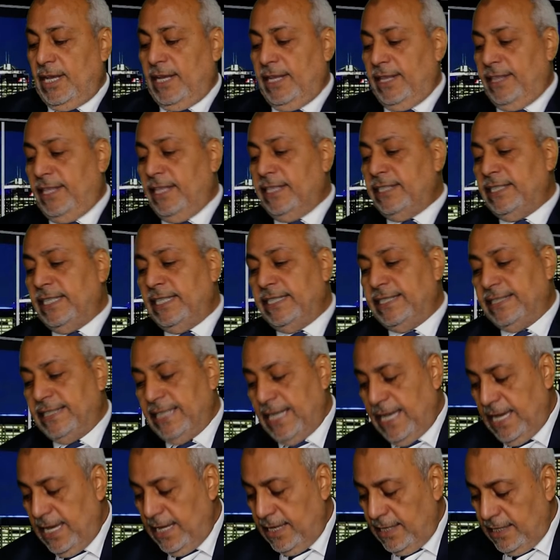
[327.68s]
This is
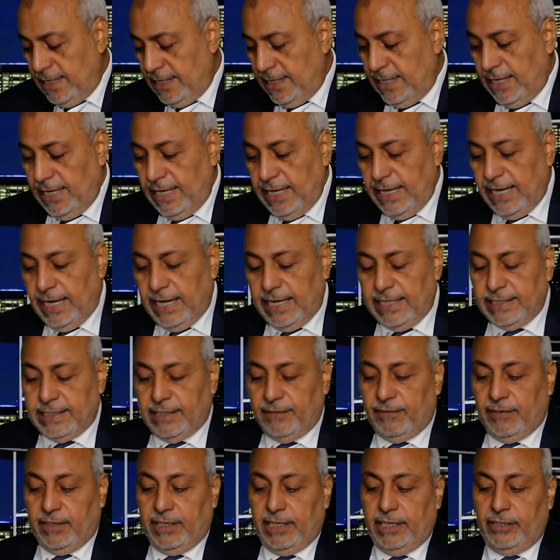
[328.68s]
the
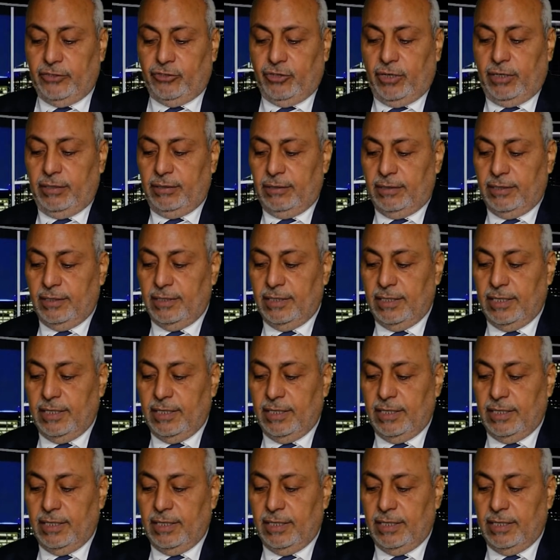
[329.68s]
classification